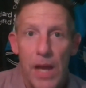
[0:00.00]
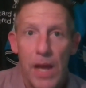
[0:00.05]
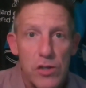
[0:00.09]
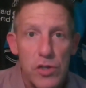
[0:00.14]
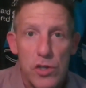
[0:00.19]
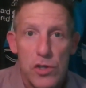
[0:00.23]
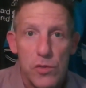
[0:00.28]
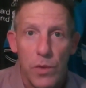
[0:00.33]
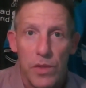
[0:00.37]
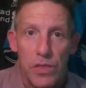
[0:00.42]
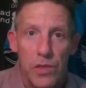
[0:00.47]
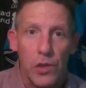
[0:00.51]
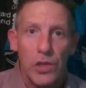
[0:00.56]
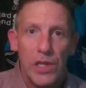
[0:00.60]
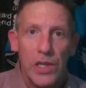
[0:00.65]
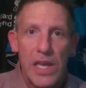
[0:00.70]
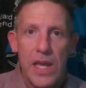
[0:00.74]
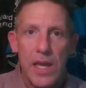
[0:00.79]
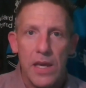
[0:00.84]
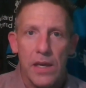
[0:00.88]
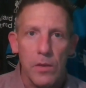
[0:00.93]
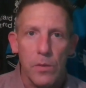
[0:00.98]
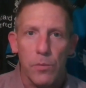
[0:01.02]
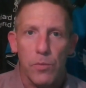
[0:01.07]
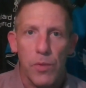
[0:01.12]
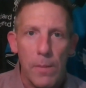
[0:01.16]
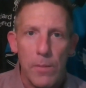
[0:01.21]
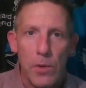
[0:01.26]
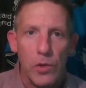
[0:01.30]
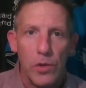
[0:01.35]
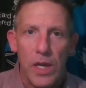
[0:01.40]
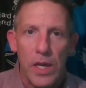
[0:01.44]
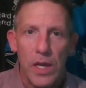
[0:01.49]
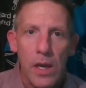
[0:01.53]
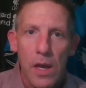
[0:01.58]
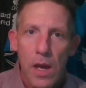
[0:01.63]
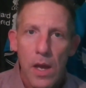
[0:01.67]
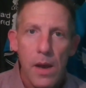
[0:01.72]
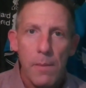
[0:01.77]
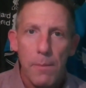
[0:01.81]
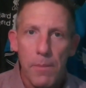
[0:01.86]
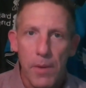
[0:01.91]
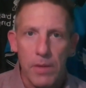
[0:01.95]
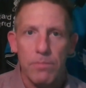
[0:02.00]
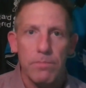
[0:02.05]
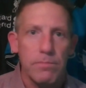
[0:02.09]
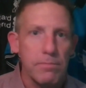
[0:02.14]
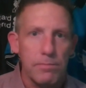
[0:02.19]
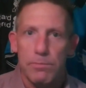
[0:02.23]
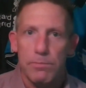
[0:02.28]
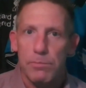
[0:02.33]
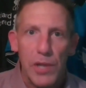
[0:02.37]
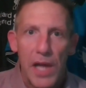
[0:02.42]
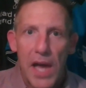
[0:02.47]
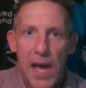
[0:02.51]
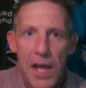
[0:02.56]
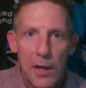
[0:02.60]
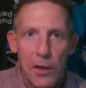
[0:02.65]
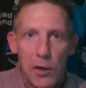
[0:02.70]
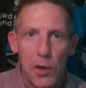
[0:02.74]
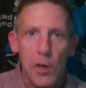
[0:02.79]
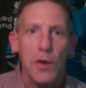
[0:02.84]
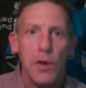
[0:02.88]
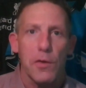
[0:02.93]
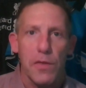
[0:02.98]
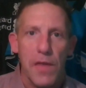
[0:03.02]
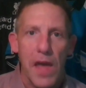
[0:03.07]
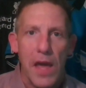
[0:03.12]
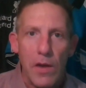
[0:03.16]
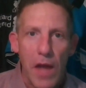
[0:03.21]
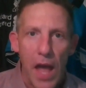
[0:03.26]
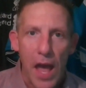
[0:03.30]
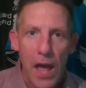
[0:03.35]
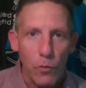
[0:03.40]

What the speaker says: not just with the league and the Premier League, but planet Earth.